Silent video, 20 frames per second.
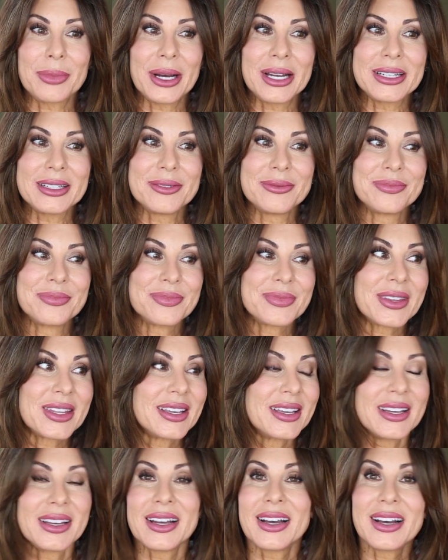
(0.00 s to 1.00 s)
But
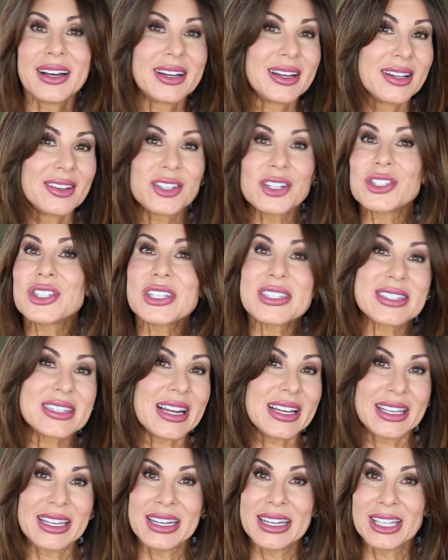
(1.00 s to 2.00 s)
they're just
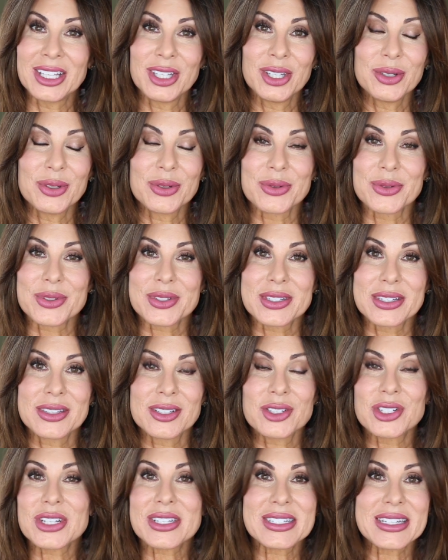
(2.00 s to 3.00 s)
not getting used.
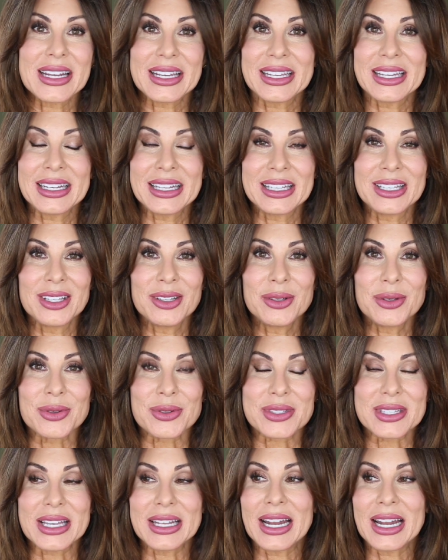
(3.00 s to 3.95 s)
They're just not getting used.